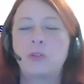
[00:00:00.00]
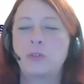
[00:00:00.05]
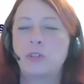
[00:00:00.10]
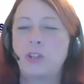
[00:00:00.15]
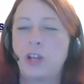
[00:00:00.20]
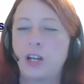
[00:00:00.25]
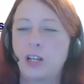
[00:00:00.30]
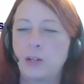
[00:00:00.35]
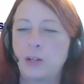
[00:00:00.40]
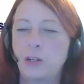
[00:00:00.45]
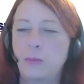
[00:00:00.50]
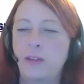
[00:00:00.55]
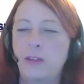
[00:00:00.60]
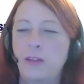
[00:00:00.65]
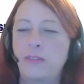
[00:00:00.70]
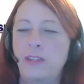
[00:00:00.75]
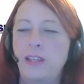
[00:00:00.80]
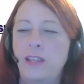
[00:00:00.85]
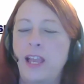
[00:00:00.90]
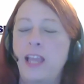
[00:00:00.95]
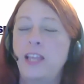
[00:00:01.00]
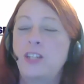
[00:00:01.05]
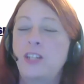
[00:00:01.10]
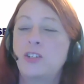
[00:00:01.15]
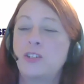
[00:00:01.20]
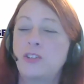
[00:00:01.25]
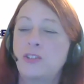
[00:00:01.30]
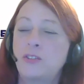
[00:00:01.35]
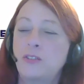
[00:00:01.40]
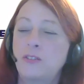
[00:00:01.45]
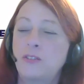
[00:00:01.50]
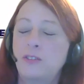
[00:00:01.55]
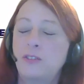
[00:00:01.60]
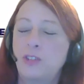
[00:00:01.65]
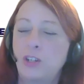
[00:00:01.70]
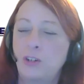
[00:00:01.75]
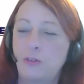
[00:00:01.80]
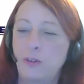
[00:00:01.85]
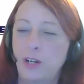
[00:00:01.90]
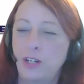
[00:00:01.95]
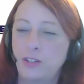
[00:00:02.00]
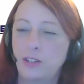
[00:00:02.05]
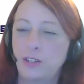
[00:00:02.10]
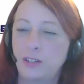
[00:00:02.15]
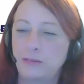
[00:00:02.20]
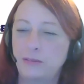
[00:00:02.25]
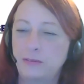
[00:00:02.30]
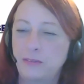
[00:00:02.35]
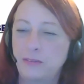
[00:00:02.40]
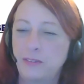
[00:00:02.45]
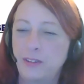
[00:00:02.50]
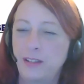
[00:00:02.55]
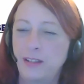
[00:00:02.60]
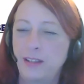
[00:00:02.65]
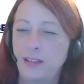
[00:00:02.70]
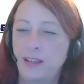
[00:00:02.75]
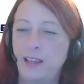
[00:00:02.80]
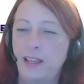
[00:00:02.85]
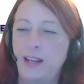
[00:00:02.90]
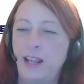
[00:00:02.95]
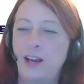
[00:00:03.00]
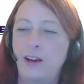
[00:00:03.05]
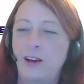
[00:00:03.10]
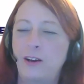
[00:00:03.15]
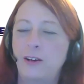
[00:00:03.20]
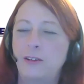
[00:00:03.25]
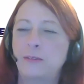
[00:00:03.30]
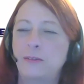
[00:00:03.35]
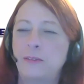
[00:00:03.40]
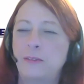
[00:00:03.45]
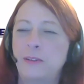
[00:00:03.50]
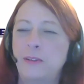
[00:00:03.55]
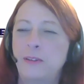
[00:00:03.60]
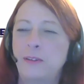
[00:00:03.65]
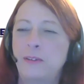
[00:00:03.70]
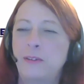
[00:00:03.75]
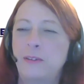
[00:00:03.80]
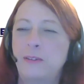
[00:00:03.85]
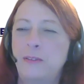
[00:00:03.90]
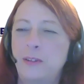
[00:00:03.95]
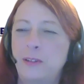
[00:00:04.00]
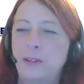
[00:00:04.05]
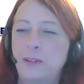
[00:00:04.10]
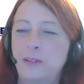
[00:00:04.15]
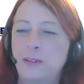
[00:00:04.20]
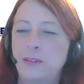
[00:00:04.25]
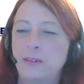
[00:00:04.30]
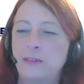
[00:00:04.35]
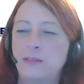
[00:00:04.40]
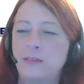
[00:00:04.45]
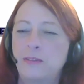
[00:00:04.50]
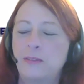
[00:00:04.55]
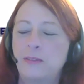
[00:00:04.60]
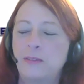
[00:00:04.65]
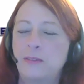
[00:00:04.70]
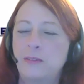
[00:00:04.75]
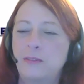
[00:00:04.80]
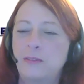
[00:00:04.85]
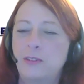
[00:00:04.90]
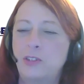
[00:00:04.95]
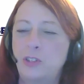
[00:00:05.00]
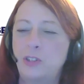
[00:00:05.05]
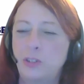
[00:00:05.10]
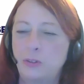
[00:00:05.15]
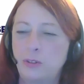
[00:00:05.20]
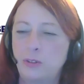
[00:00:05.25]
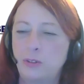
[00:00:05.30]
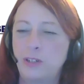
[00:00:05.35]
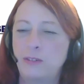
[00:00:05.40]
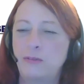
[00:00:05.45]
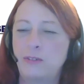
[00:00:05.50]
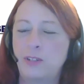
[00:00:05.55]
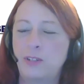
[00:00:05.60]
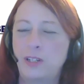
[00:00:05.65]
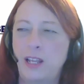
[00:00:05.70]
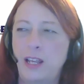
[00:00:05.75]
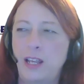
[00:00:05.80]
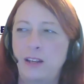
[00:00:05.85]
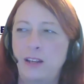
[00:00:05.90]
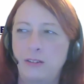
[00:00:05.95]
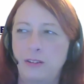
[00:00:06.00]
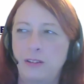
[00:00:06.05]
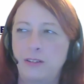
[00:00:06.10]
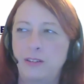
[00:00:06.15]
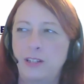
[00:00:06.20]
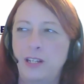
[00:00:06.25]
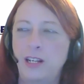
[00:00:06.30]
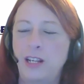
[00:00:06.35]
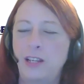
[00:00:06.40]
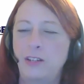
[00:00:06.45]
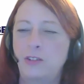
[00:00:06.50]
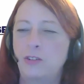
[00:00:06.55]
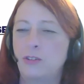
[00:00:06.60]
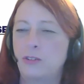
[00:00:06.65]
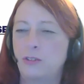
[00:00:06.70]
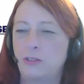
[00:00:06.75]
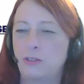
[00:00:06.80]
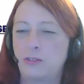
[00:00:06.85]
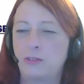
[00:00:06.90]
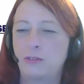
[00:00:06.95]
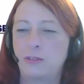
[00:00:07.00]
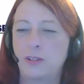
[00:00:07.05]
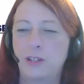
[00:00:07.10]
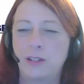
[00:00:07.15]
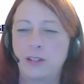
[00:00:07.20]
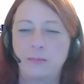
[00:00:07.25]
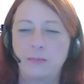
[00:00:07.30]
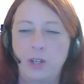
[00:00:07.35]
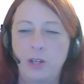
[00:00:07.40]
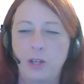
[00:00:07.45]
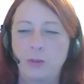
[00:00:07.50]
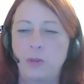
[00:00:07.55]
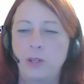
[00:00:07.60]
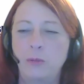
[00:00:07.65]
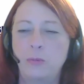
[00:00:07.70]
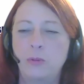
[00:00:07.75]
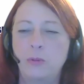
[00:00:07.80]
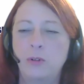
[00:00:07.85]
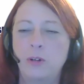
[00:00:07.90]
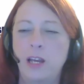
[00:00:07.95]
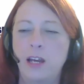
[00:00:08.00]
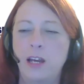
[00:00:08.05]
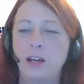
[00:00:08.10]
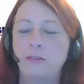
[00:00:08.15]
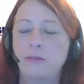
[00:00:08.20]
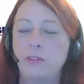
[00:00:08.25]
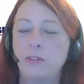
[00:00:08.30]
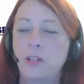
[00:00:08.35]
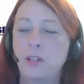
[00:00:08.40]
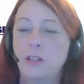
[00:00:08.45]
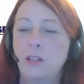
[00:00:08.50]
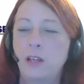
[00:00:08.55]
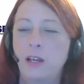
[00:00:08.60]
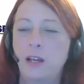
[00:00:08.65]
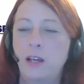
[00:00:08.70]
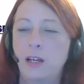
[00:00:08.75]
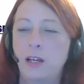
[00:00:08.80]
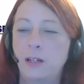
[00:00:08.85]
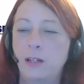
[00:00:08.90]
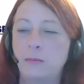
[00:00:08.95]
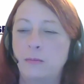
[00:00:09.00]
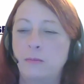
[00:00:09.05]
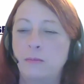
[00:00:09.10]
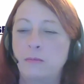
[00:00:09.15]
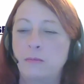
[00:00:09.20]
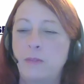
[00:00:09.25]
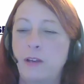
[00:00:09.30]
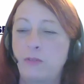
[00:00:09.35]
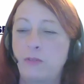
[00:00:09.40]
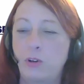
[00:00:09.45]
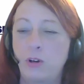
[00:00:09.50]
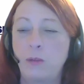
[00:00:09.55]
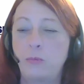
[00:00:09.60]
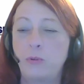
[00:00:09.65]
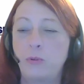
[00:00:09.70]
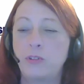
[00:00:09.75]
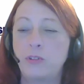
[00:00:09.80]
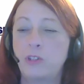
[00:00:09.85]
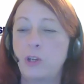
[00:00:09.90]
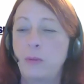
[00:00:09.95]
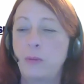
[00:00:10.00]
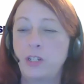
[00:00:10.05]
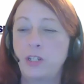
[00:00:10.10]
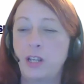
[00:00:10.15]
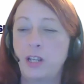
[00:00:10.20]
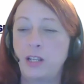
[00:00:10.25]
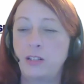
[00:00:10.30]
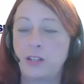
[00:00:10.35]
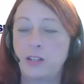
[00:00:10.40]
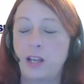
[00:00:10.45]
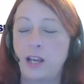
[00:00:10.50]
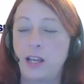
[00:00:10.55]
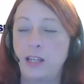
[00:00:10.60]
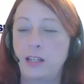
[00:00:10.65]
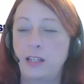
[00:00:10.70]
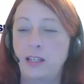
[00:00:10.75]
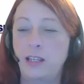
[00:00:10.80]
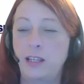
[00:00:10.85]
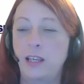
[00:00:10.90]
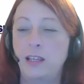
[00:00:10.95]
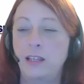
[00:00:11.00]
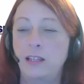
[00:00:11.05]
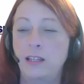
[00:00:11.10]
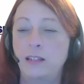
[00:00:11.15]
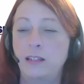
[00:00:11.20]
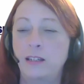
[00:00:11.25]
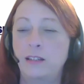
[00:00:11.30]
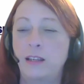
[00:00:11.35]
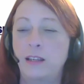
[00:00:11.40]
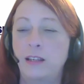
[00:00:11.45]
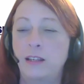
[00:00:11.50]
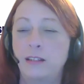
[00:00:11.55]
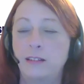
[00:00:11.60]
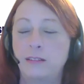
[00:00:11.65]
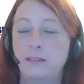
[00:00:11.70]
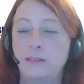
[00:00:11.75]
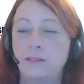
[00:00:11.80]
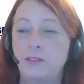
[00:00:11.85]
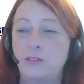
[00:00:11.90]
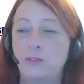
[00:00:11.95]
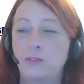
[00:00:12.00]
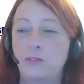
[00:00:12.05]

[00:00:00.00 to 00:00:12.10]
was talking about the anxious generation and how the the children of today or the teenagers, um, young people have um, have grown up with so much anxiety, and and